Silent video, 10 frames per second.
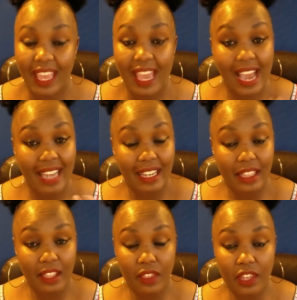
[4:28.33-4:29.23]
Another
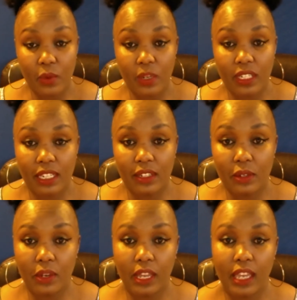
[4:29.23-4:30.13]
thing what I'll
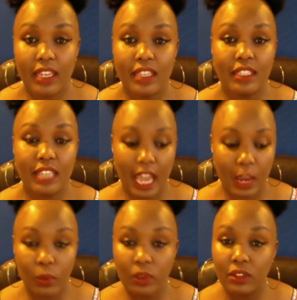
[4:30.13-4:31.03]
do is I
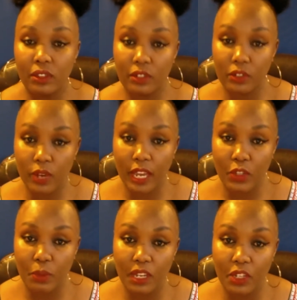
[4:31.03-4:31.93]
will try
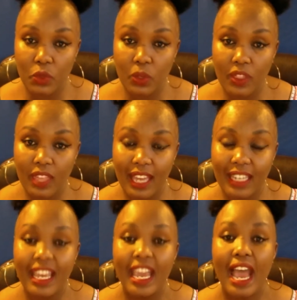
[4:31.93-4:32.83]
to make sure that
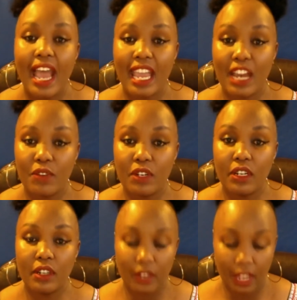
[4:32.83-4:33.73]
I have
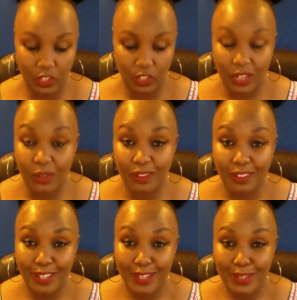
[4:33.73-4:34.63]
a journal.
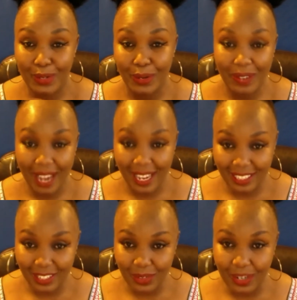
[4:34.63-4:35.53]
So I'll
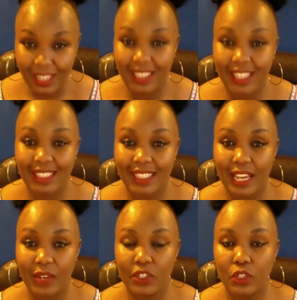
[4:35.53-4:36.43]
just write things
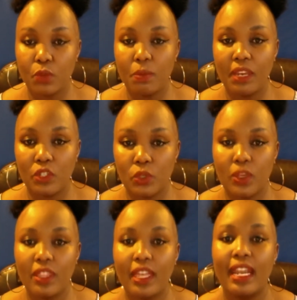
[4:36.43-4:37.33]
down just to make sure
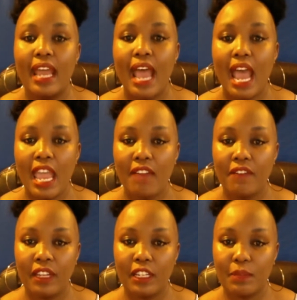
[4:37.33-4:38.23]
that I have
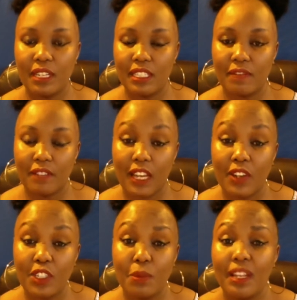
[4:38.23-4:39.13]
held myself
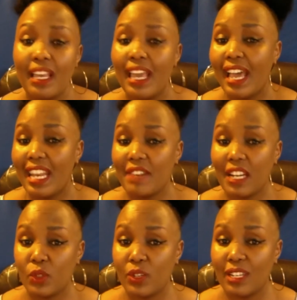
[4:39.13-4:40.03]
accountable and I've
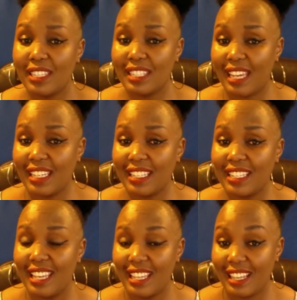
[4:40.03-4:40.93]
actually studied
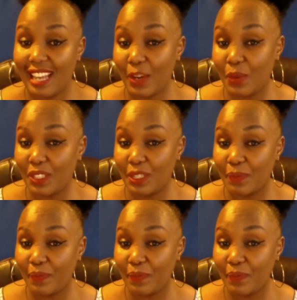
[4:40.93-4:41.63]
the language.